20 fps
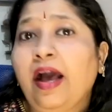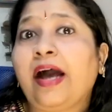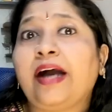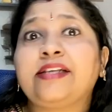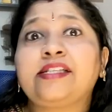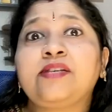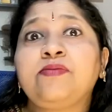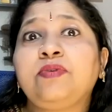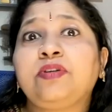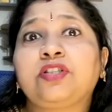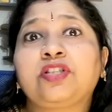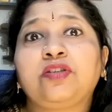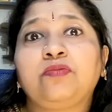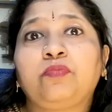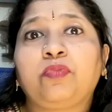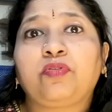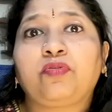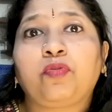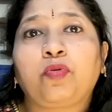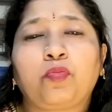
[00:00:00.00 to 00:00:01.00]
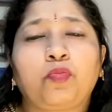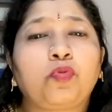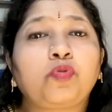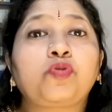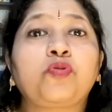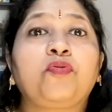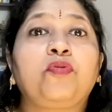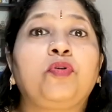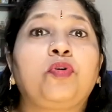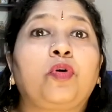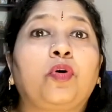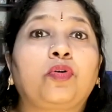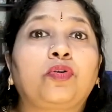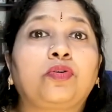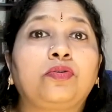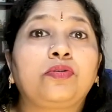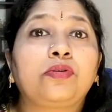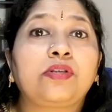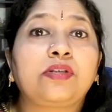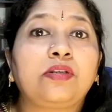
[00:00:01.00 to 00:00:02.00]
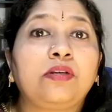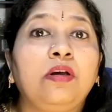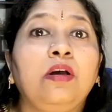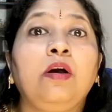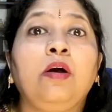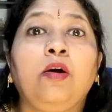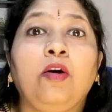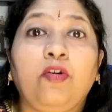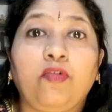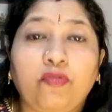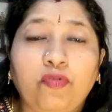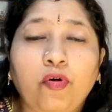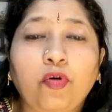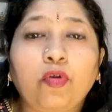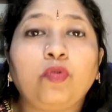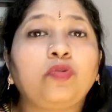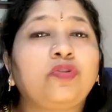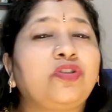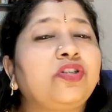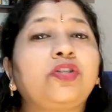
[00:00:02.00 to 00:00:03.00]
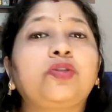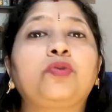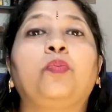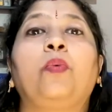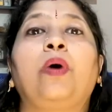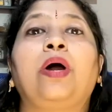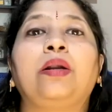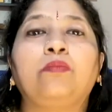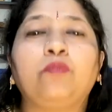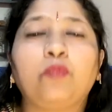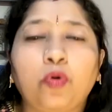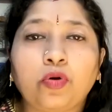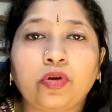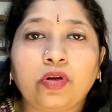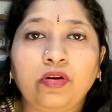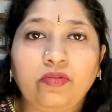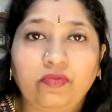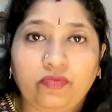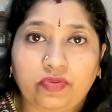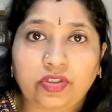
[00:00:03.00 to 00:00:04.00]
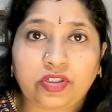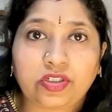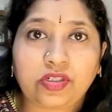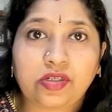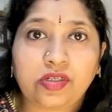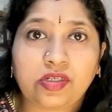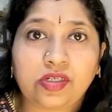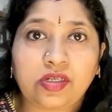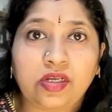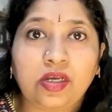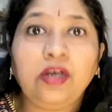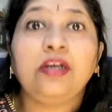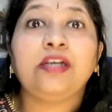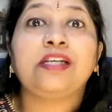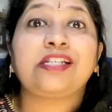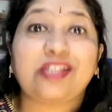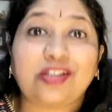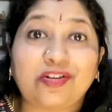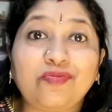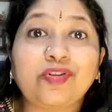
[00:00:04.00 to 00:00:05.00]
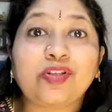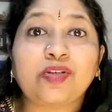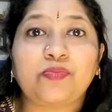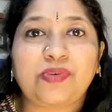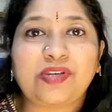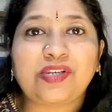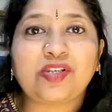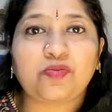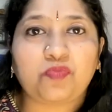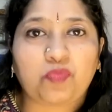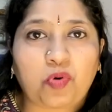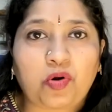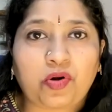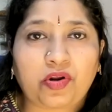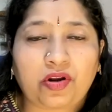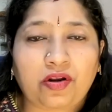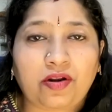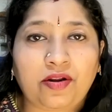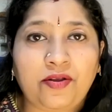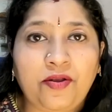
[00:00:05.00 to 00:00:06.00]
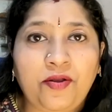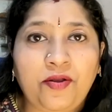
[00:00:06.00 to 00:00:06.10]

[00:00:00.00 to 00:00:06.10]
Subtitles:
As I mentioned before, most of the doctors follow just one model, which is service-based model,